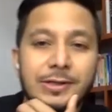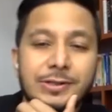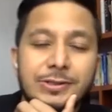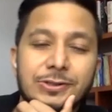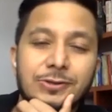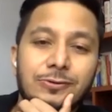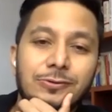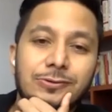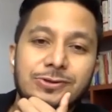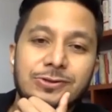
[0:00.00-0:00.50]

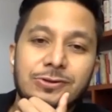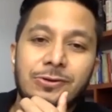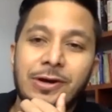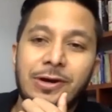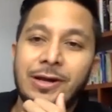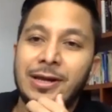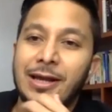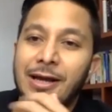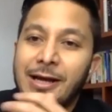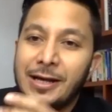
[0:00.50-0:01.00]
So
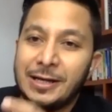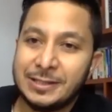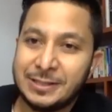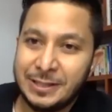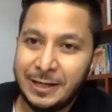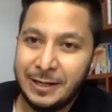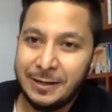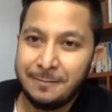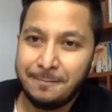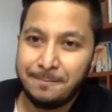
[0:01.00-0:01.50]
and like I
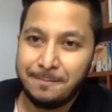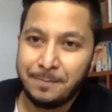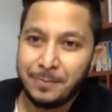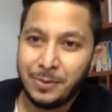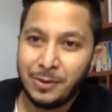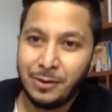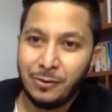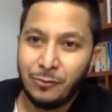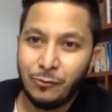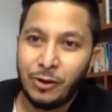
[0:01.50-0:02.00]
said,
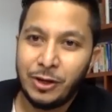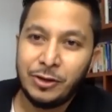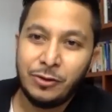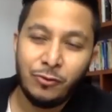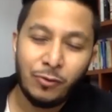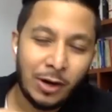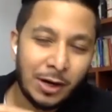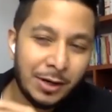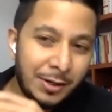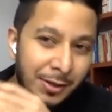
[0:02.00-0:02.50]
when
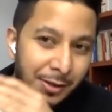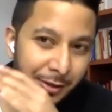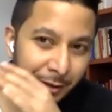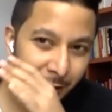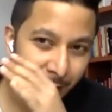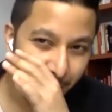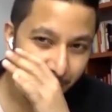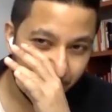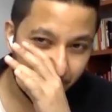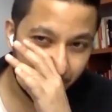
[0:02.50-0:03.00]
you
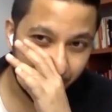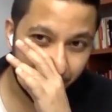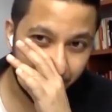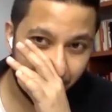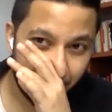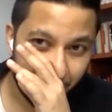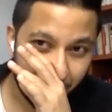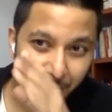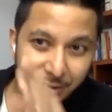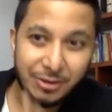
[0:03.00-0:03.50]
understand the
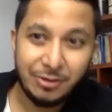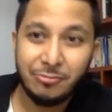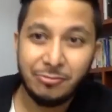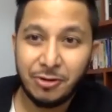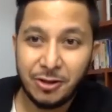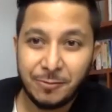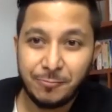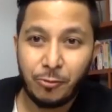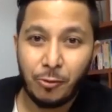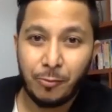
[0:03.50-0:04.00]
7
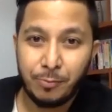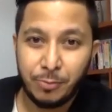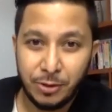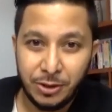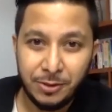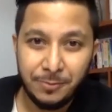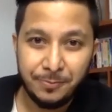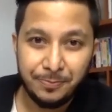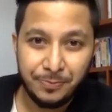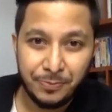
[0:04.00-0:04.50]
criteria
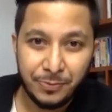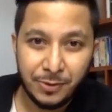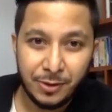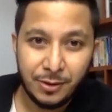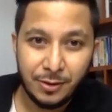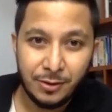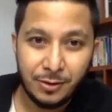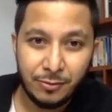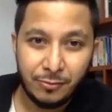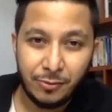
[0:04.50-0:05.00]
properly,
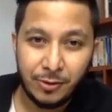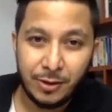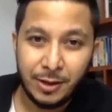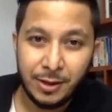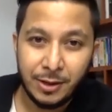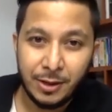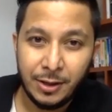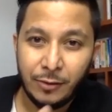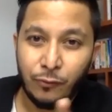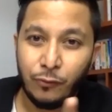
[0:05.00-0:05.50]

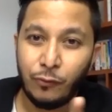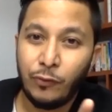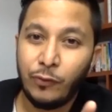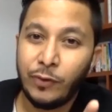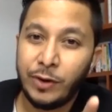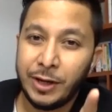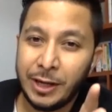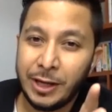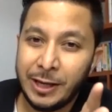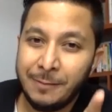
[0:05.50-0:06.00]
right, we were
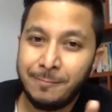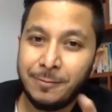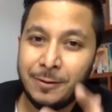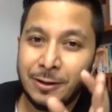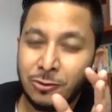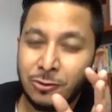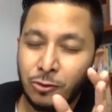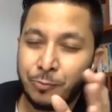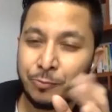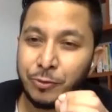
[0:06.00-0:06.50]
able
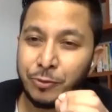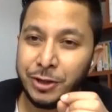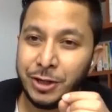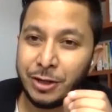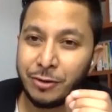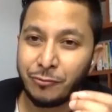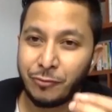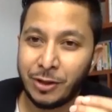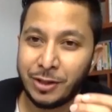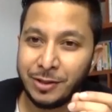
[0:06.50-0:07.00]
to
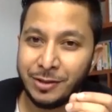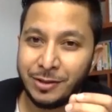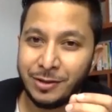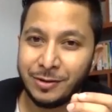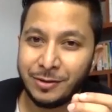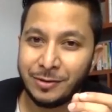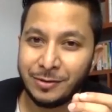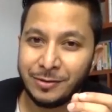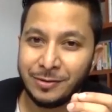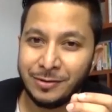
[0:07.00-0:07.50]
predict
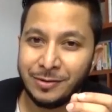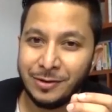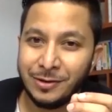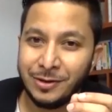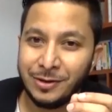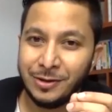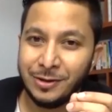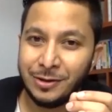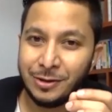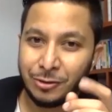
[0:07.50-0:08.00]
rental
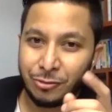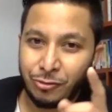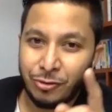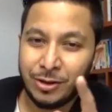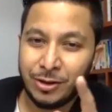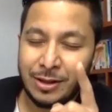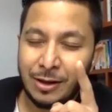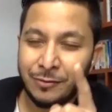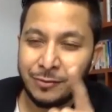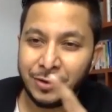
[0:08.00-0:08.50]

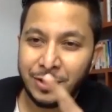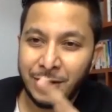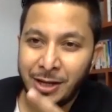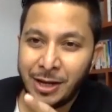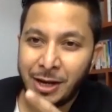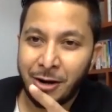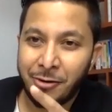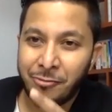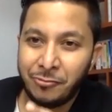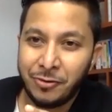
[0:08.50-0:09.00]

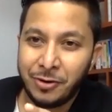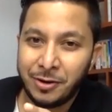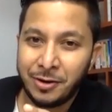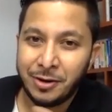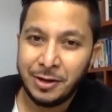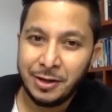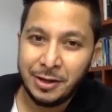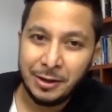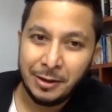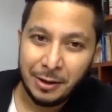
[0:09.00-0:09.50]
3,800
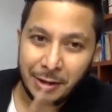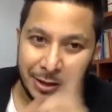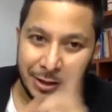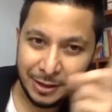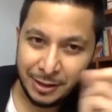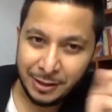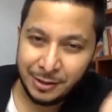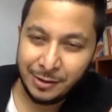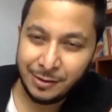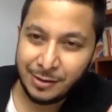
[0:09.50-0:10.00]

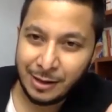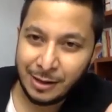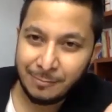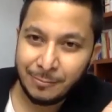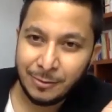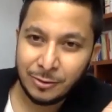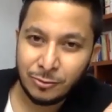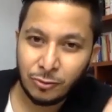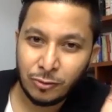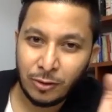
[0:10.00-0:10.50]
in
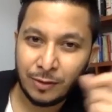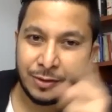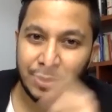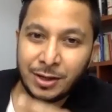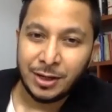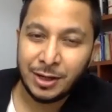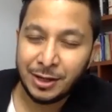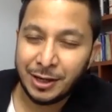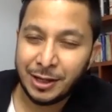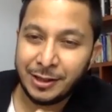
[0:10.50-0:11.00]
December
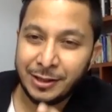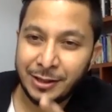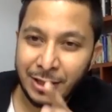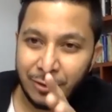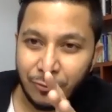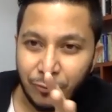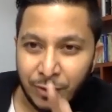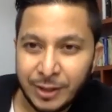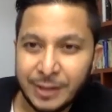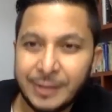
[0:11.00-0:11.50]
2019
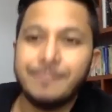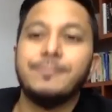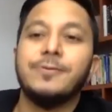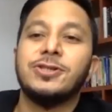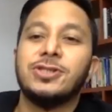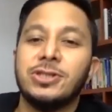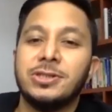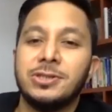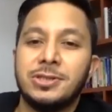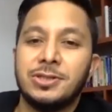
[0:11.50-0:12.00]
when he
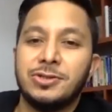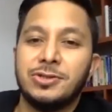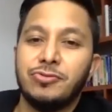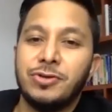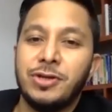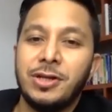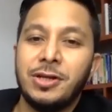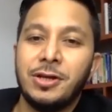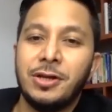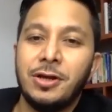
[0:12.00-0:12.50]
purchased this
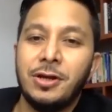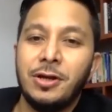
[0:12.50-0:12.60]
unit,